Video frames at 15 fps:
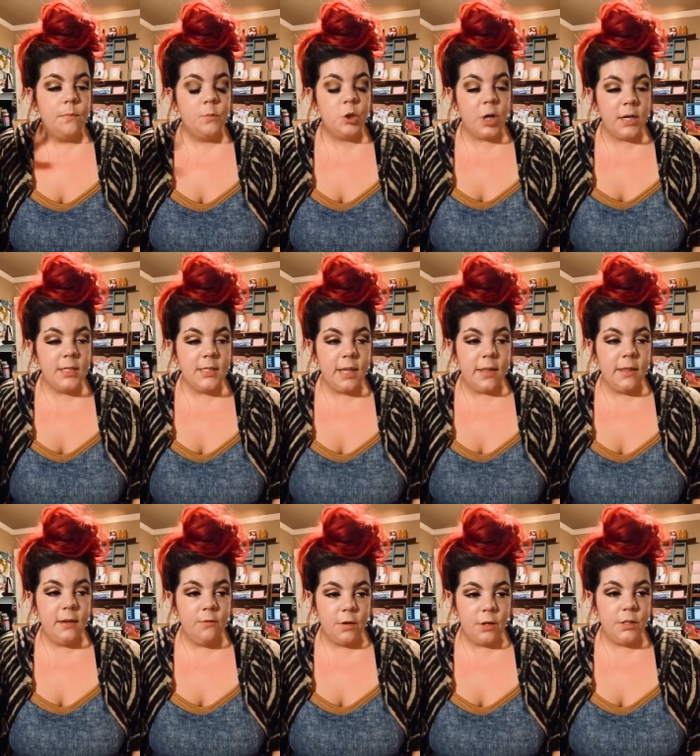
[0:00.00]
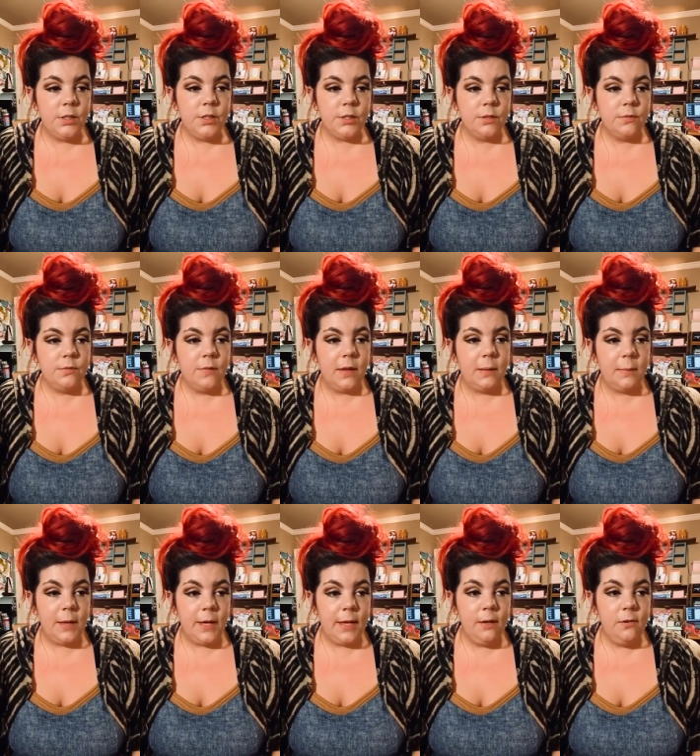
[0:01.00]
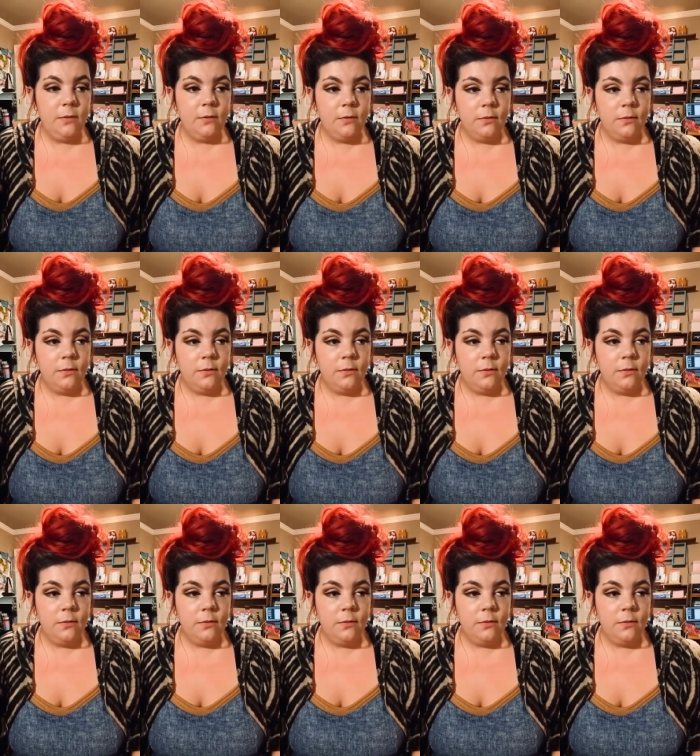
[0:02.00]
try to sell it first, like me.